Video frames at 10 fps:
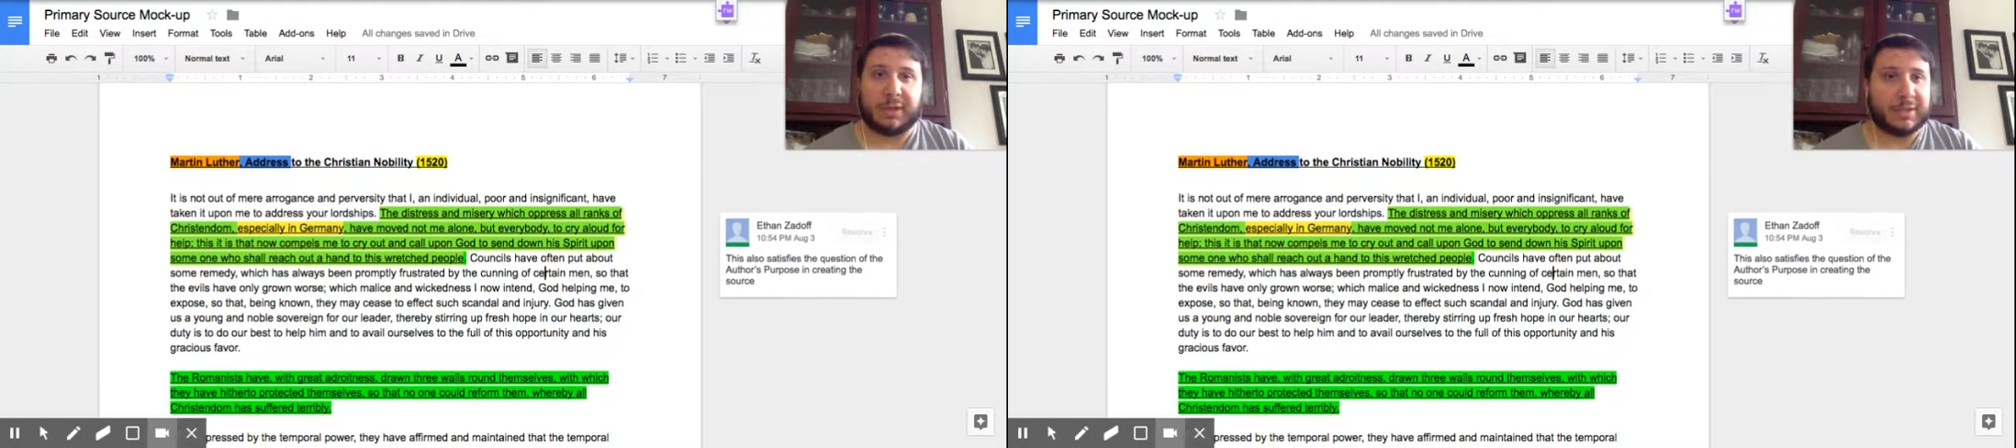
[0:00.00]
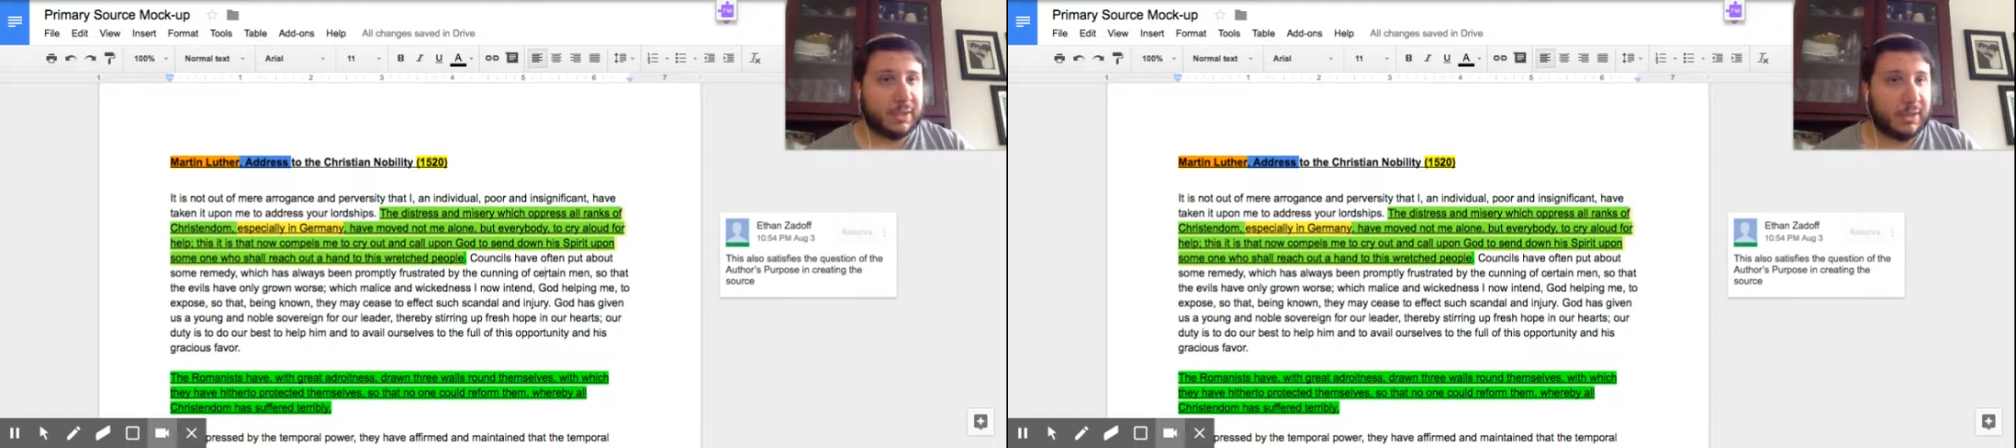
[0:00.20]

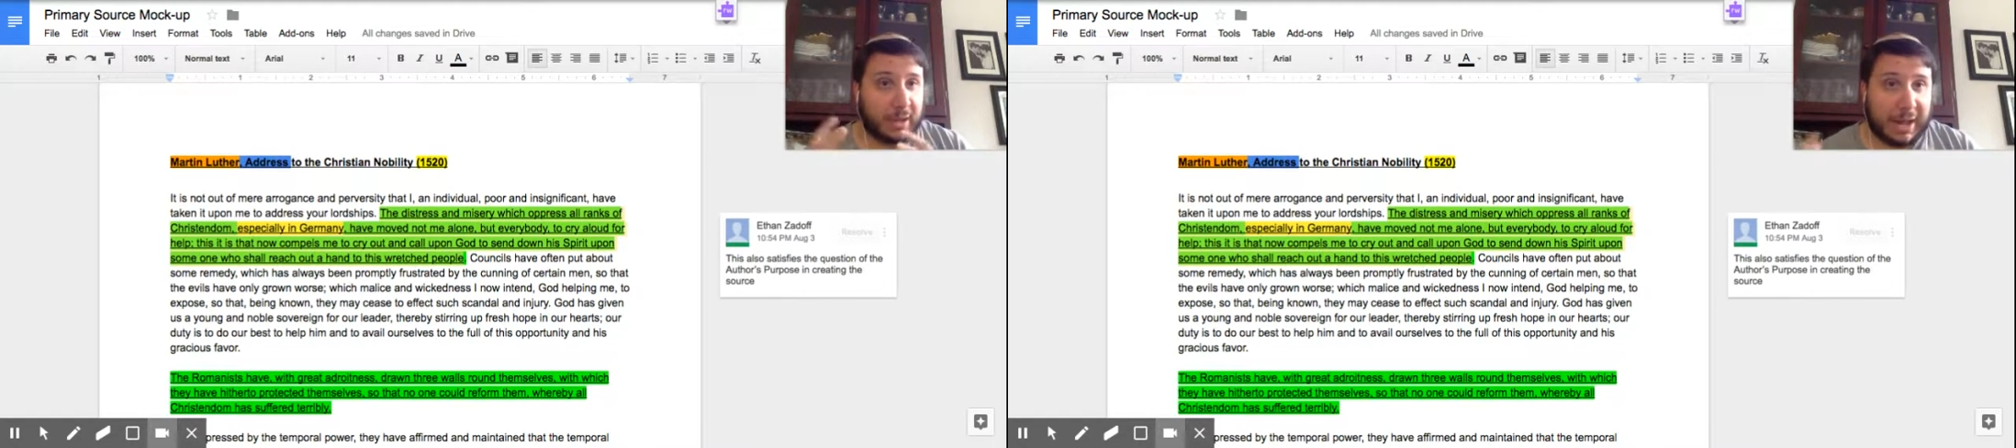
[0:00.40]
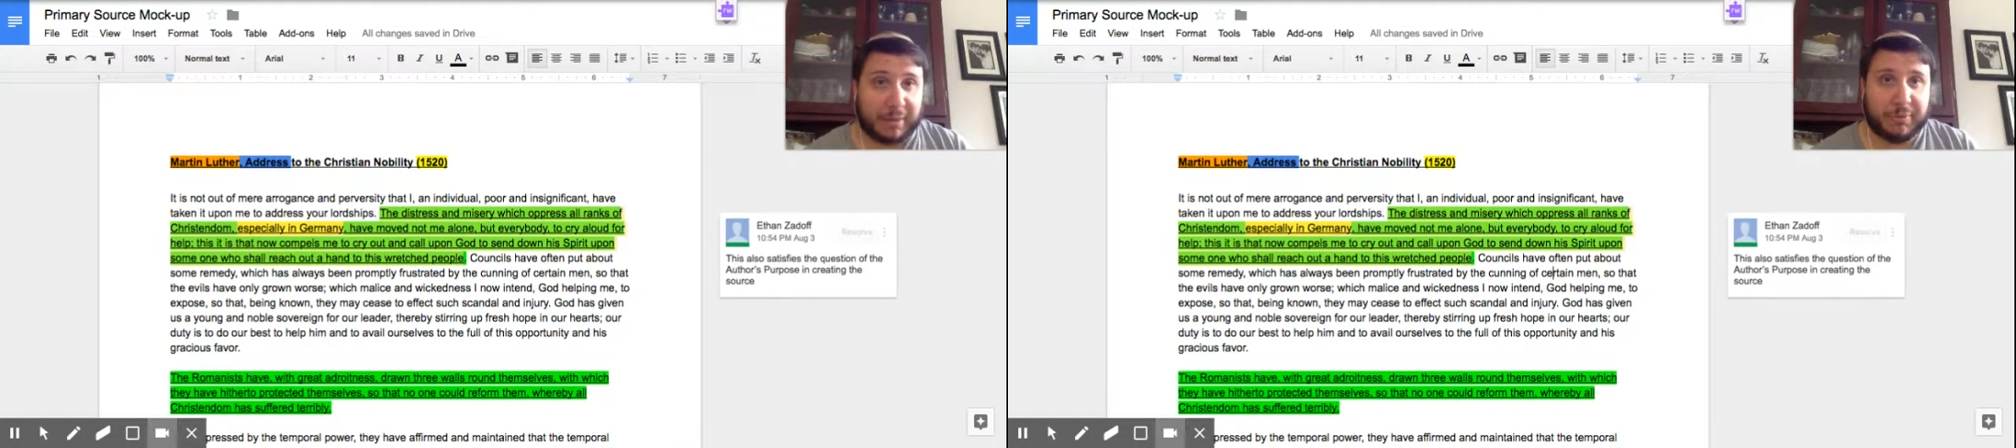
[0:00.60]
is a little
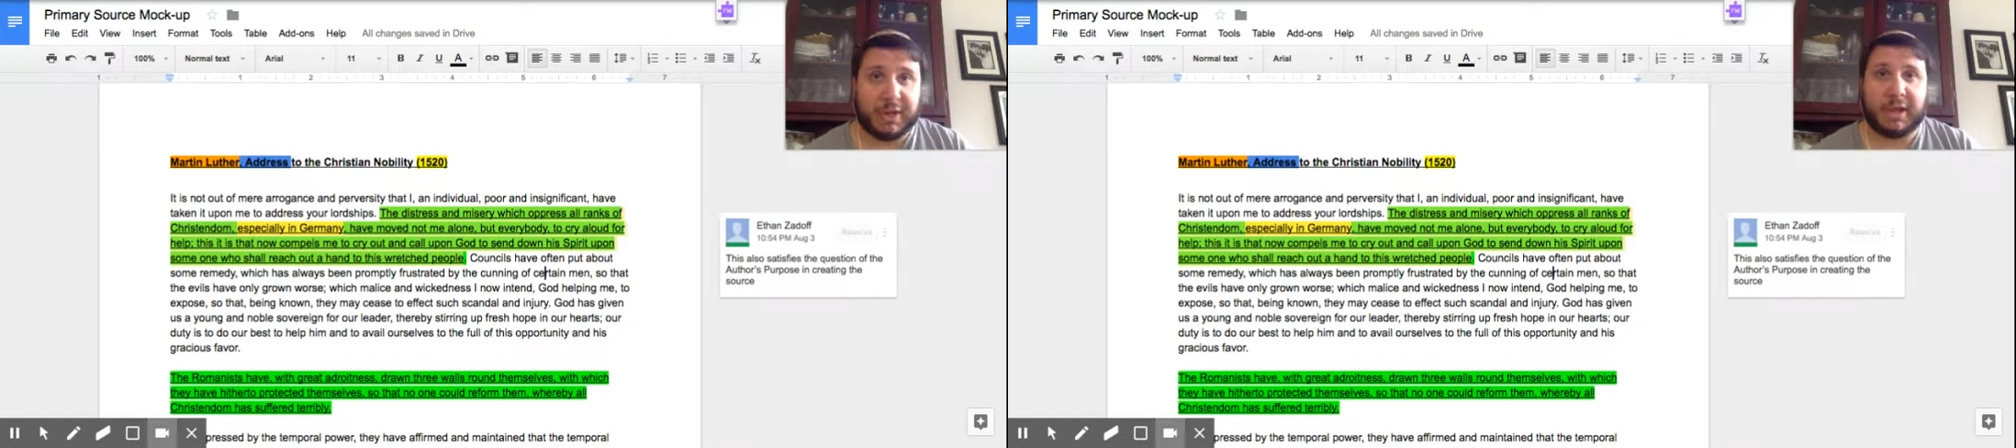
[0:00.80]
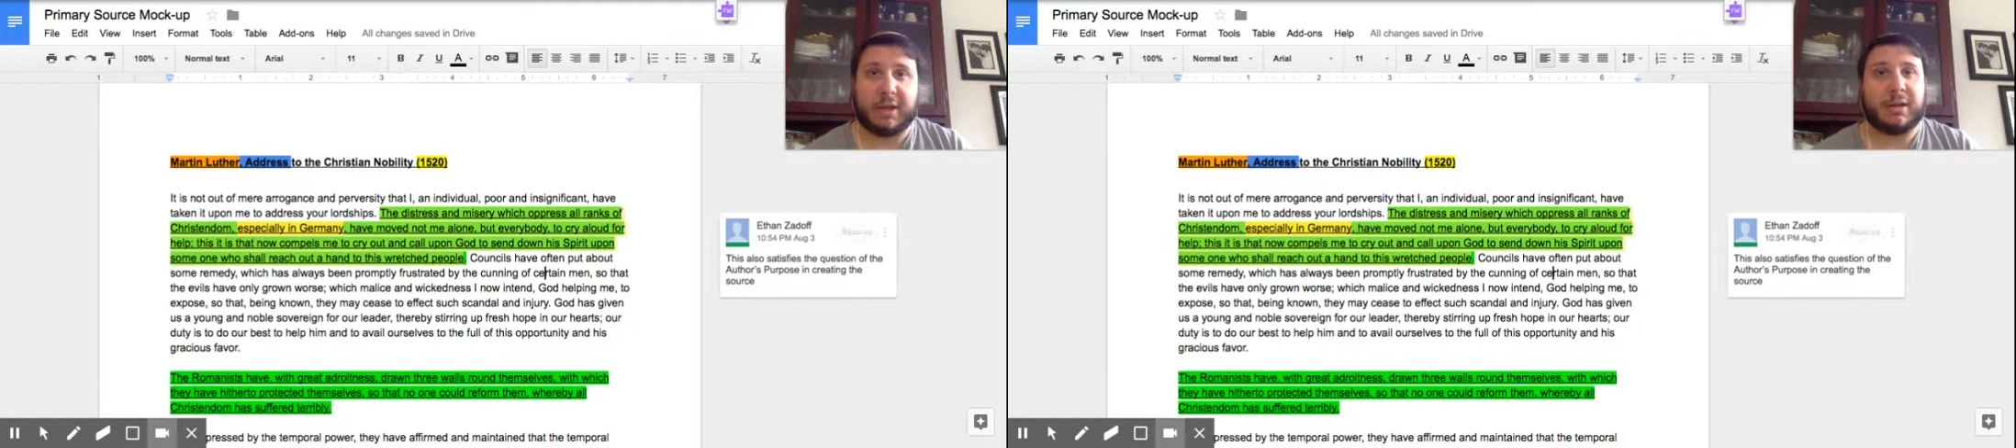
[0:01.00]

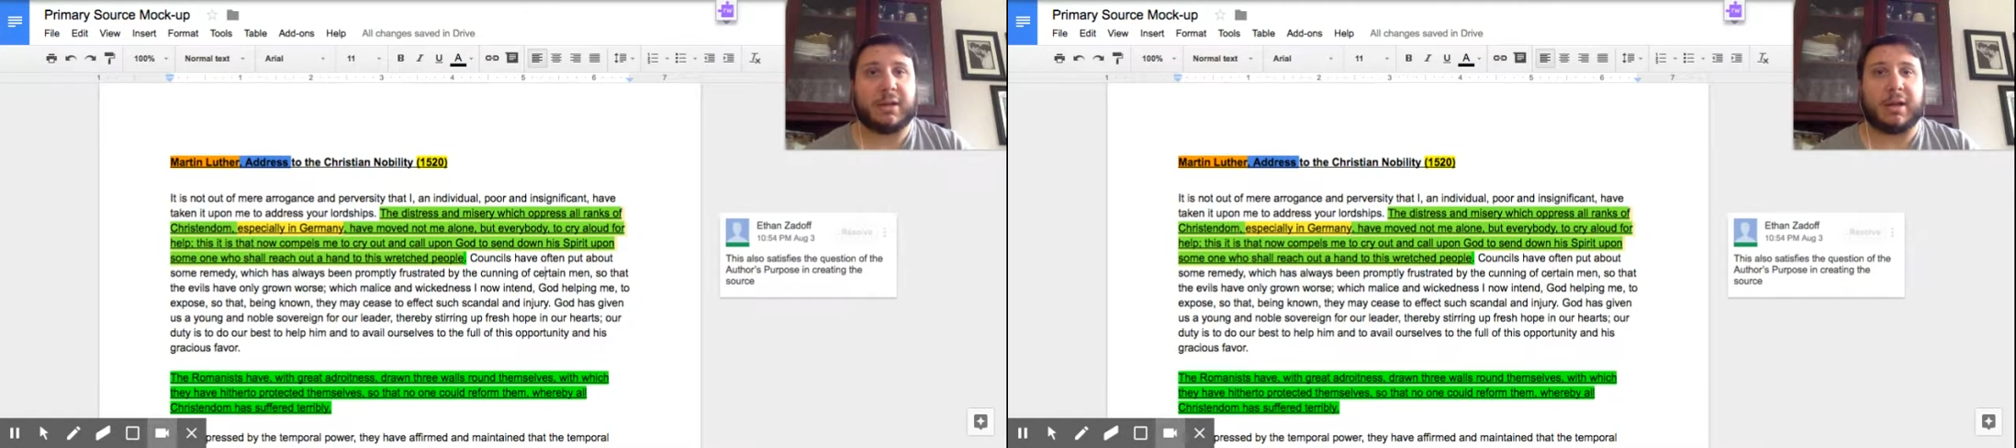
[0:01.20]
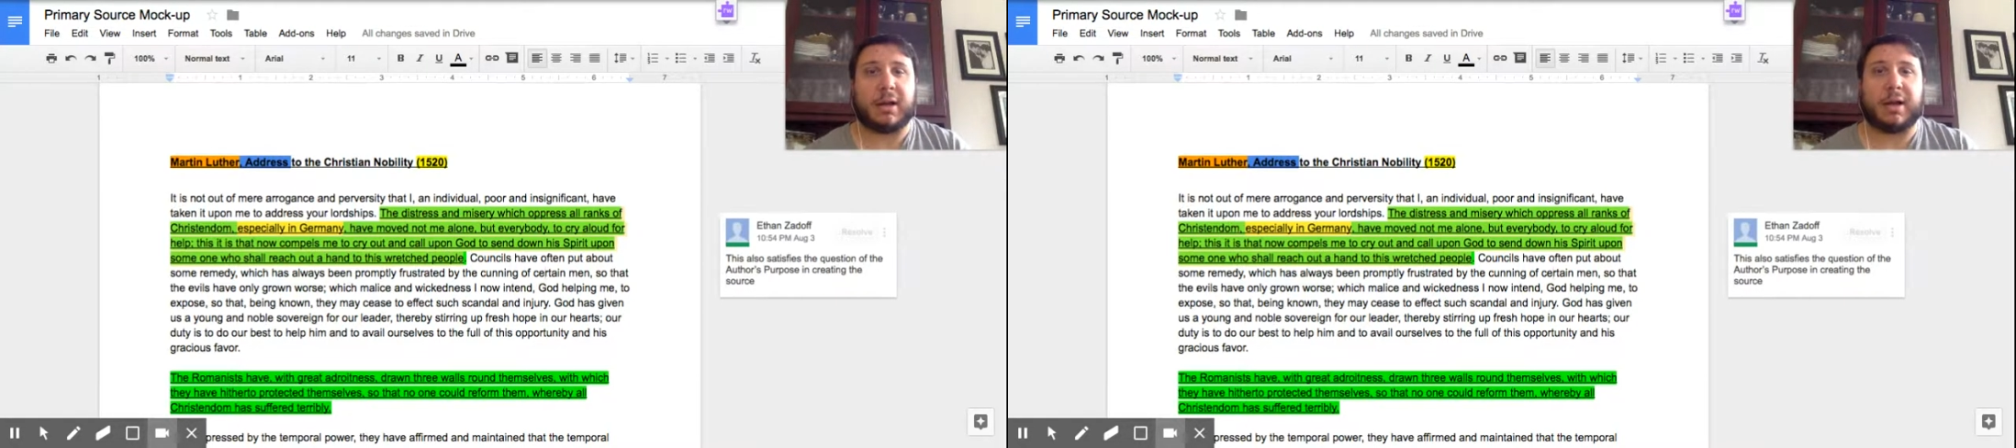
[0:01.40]
complicated.
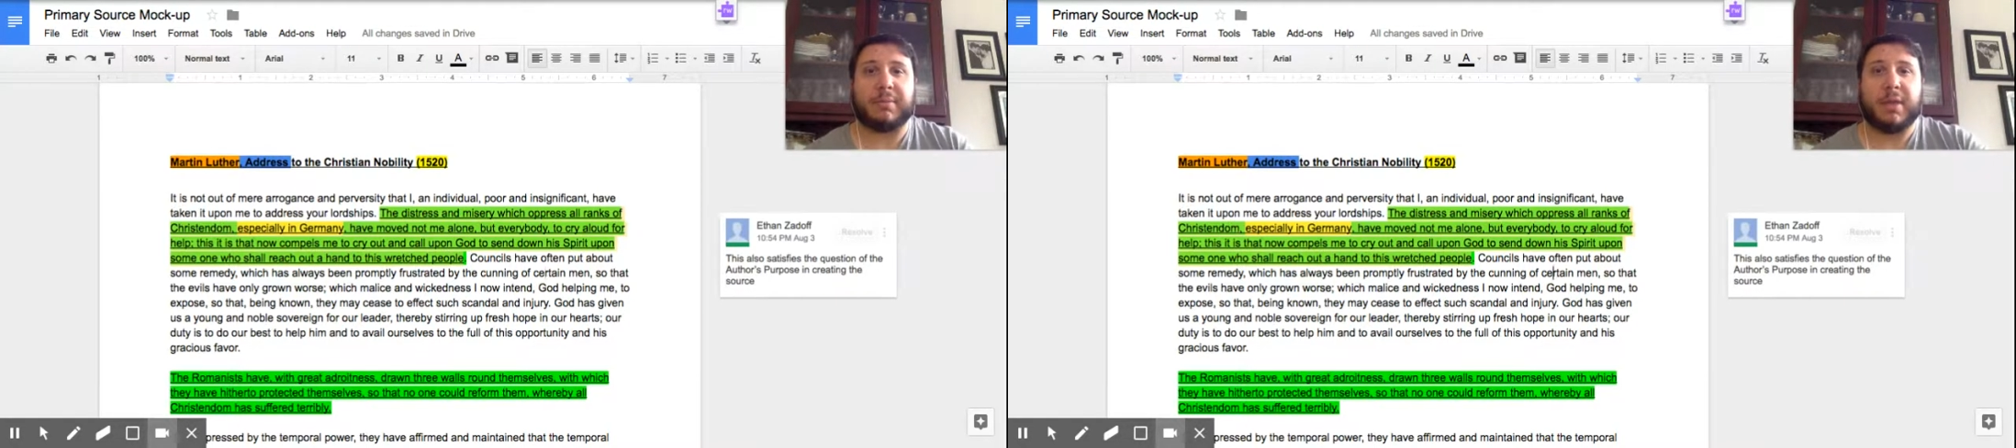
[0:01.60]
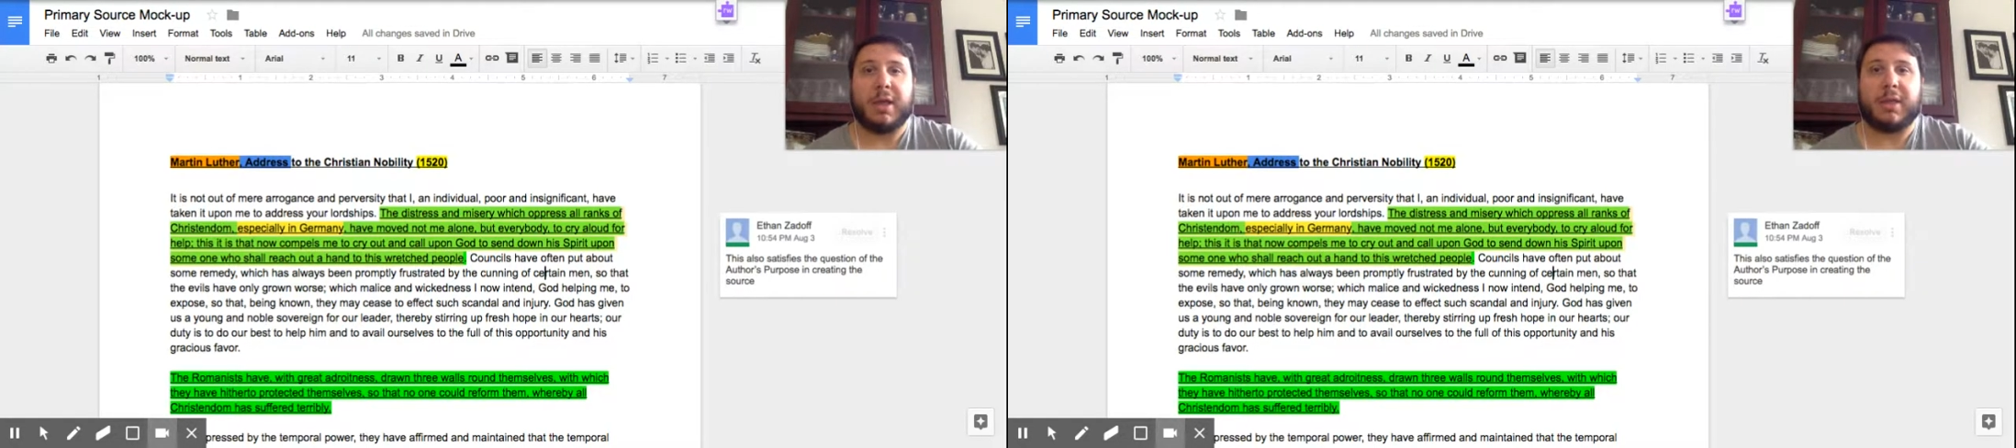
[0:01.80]
All